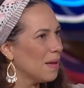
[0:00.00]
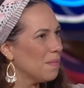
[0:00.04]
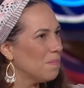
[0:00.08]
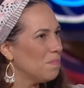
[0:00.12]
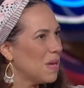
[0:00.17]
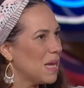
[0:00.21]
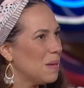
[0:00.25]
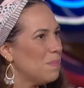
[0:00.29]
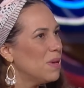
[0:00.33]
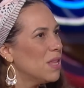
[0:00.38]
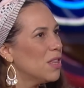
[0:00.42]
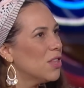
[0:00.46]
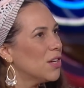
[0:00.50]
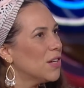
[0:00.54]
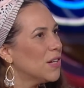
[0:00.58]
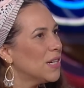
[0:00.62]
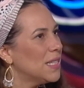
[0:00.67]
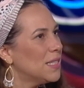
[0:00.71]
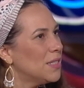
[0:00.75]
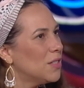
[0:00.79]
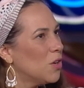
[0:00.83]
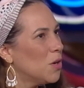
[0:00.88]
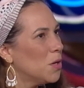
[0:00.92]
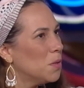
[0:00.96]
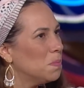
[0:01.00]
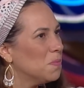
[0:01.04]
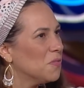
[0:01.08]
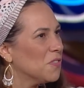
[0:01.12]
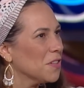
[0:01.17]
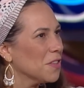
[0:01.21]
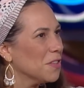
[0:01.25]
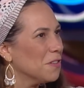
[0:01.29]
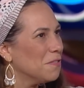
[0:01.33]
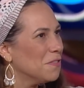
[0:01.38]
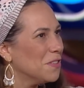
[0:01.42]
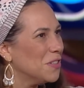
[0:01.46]
maybe there is hope for
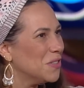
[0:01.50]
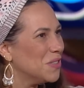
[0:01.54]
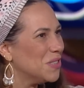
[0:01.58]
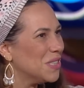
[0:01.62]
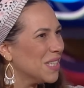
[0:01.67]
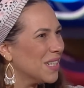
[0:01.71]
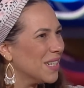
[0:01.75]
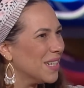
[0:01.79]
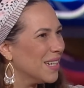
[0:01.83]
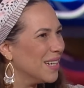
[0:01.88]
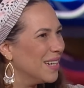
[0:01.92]
the future.